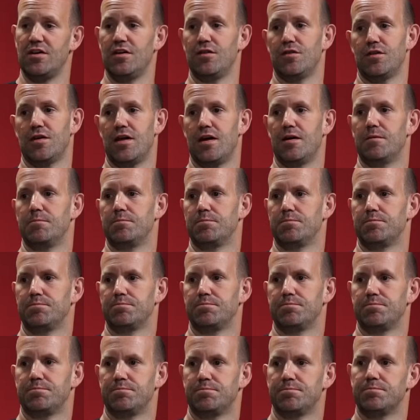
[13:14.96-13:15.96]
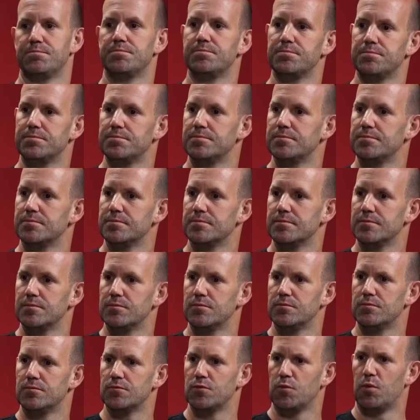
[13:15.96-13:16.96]
Ethernet.
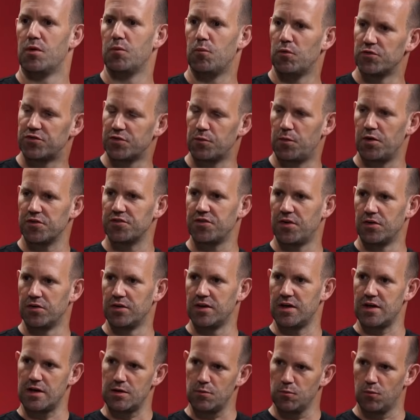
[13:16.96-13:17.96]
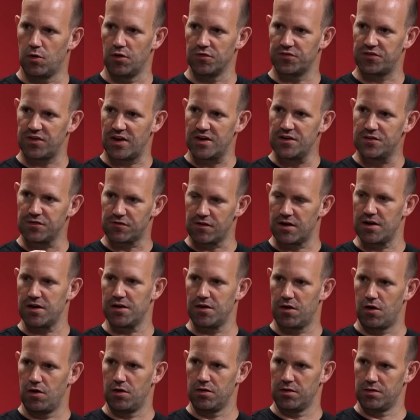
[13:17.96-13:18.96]
So what's integrated
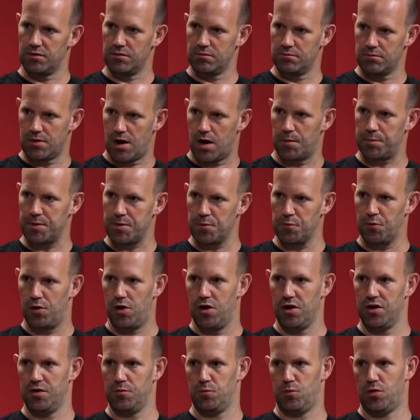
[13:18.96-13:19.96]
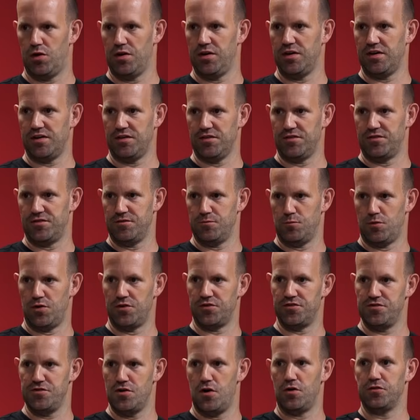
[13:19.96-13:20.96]
on RP1 and
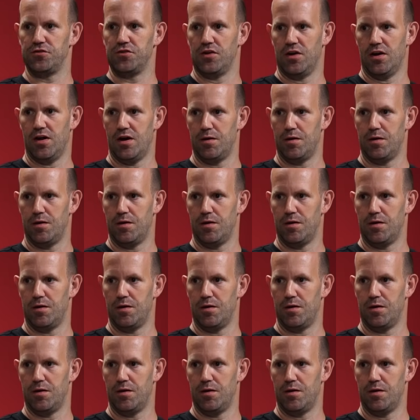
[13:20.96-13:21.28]
what's not on